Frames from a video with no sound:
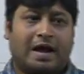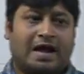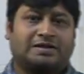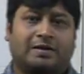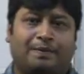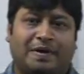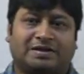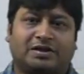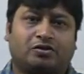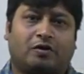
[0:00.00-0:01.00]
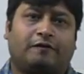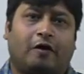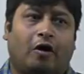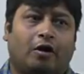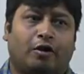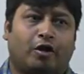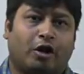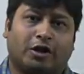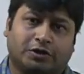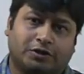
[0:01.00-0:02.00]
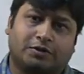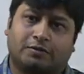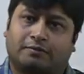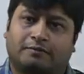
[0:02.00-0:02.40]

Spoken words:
as the basis of all knowledge.